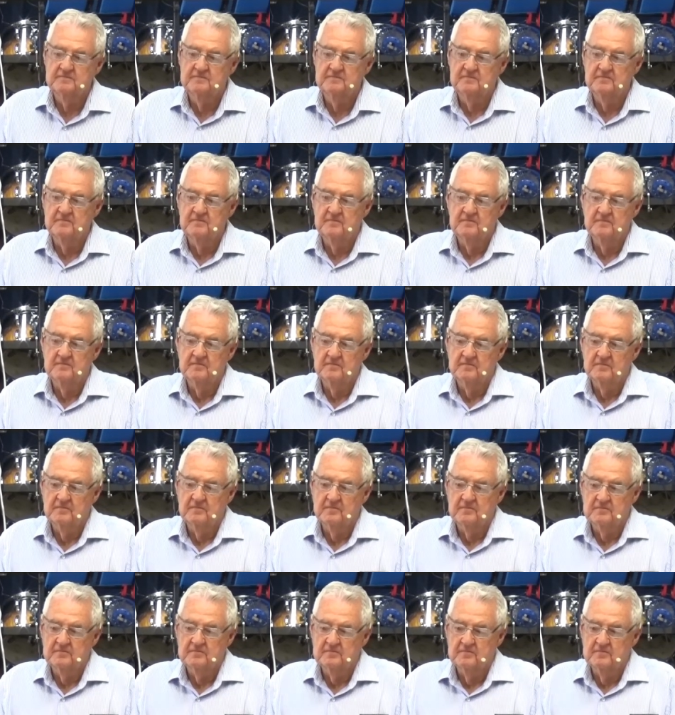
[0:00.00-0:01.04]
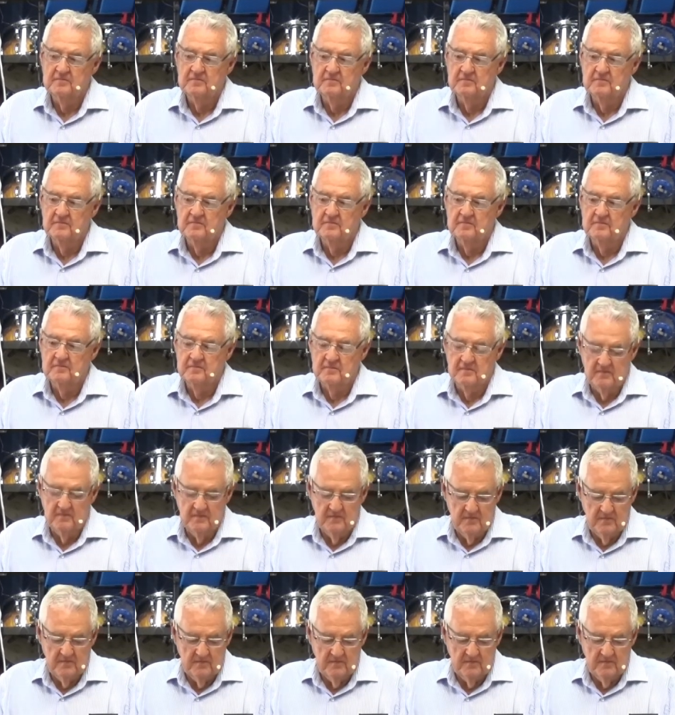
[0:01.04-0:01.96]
No one is speaking in this clip.